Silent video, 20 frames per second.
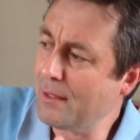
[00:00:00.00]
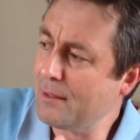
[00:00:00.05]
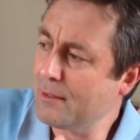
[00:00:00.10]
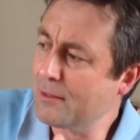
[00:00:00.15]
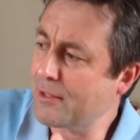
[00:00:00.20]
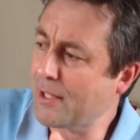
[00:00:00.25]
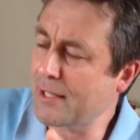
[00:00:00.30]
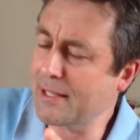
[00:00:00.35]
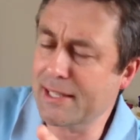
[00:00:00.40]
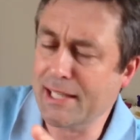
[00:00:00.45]

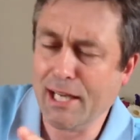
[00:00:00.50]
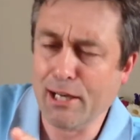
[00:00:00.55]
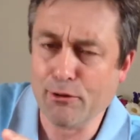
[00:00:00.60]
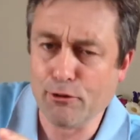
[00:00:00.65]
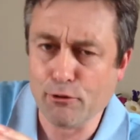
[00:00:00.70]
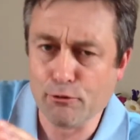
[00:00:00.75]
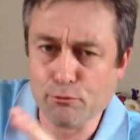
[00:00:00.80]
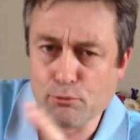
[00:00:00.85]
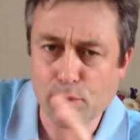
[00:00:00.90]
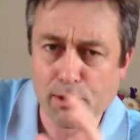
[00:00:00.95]
taken care
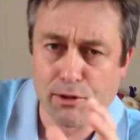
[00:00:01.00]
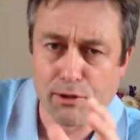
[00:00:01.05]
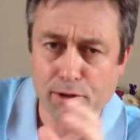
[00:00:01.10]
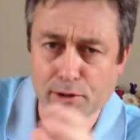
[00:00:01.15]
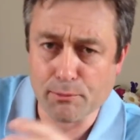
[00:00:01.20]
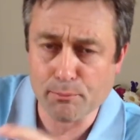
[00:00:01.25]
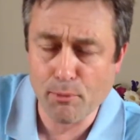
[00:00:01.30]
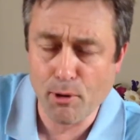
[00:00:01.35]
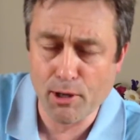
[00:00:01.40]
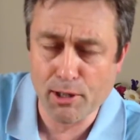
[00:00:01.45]
of with the
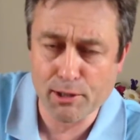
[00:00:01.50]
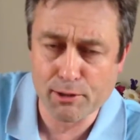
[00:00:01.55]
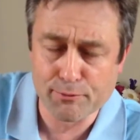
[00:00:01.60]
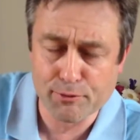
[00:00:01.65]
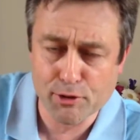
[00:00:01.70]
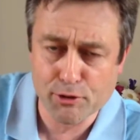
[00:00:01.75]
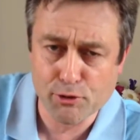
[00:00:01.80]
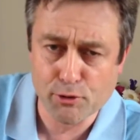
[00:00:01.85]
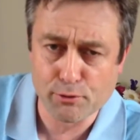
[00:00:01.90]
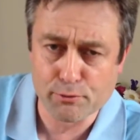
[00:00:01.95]
combining of
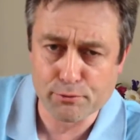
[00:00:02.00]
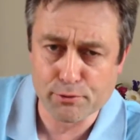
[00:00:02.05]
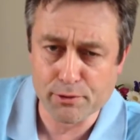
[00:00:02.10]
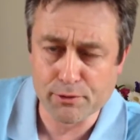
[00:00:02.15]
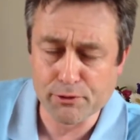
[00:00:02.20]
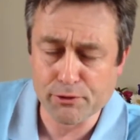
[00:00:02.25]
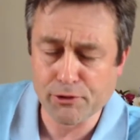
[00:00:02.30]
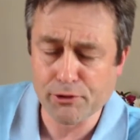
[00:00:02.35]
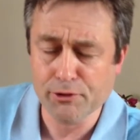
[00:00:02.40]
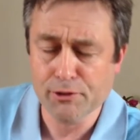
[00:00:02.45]
the two
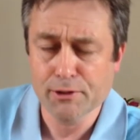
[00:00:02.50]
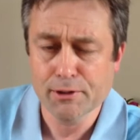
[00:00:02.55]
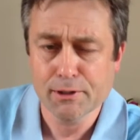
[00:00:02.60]
fruits.